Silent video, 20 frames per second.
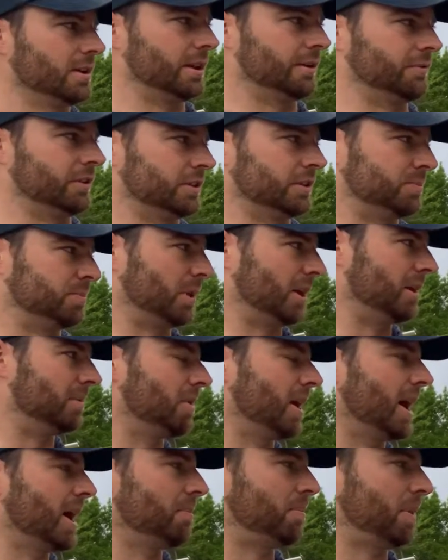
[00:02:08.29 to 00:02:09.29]
if it's being
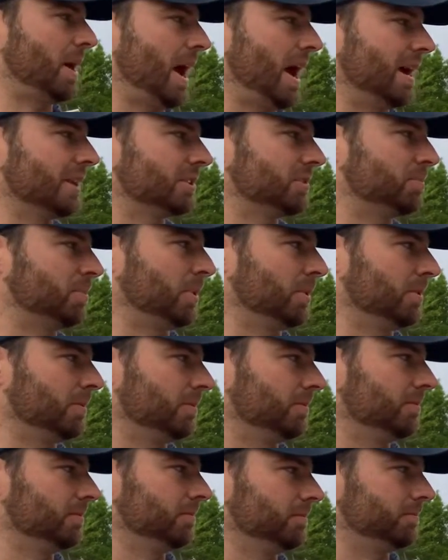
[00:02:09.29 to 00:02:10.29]
bypassed,
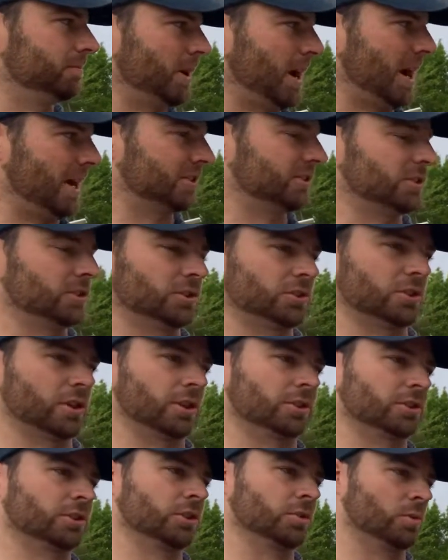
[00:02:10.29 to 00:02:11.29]
past the
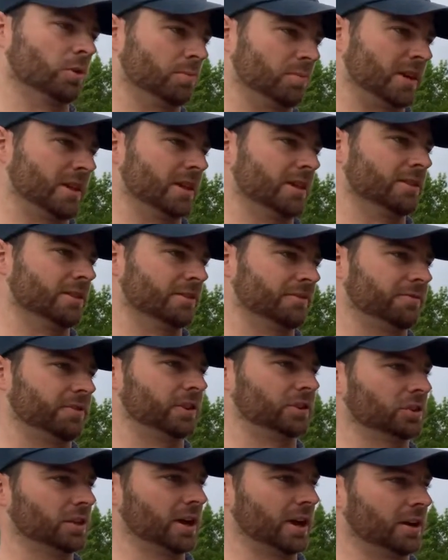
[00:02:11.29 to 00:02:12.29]
structure will be in the
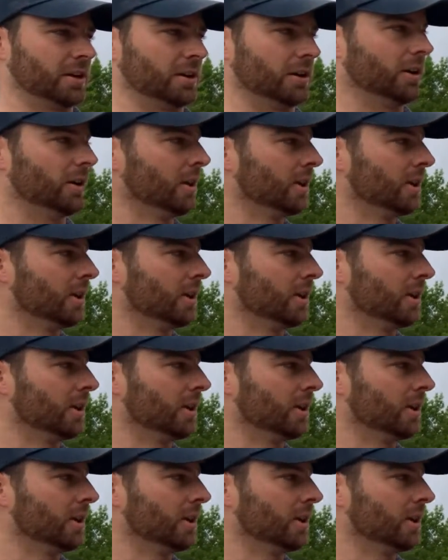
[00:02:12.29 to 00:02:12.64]
fish ladder.